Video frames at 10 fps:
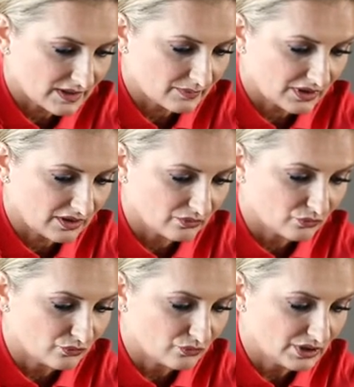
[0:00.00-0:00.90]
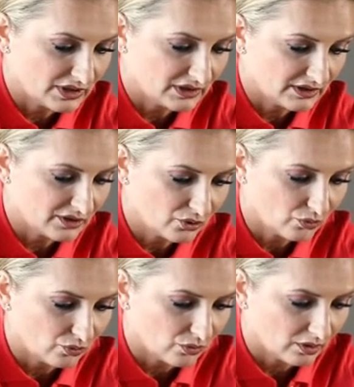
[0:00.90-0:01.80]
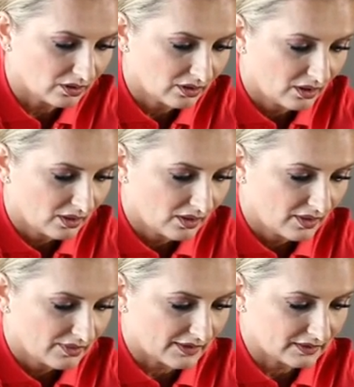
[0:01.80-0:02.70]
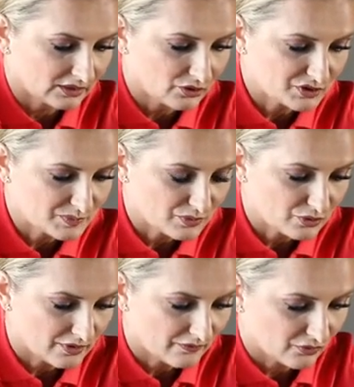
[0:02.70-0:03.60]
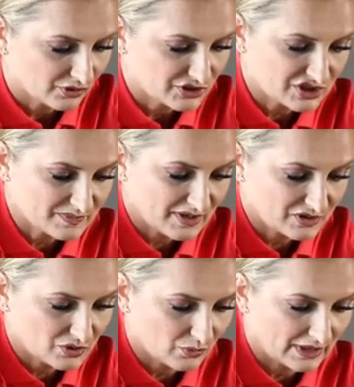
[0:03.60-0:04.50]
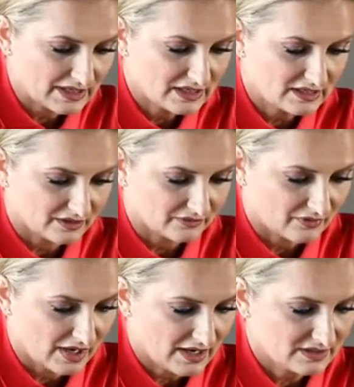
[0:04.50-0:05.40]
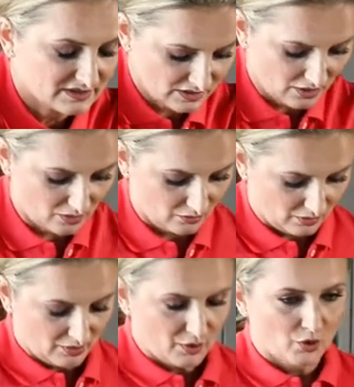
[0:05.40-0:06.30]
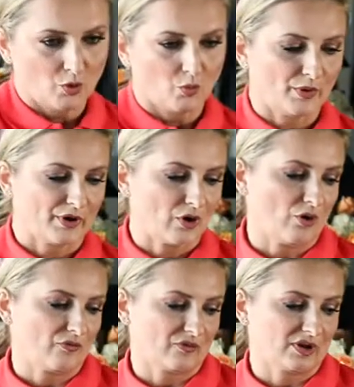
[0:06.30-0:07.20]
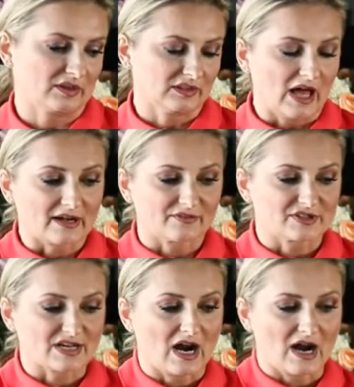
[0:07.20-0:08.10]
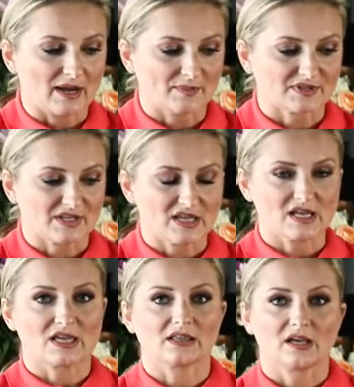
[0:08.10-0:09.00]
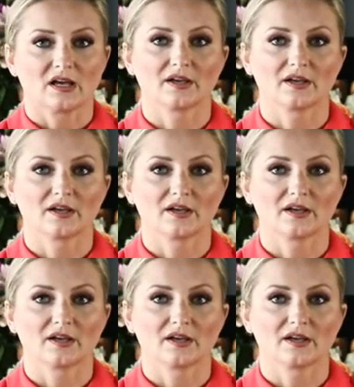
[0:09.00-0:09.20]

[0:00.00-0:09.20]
something really cool that looks beautiful, it just makes you want to eat it, right? So we go a lot of the times in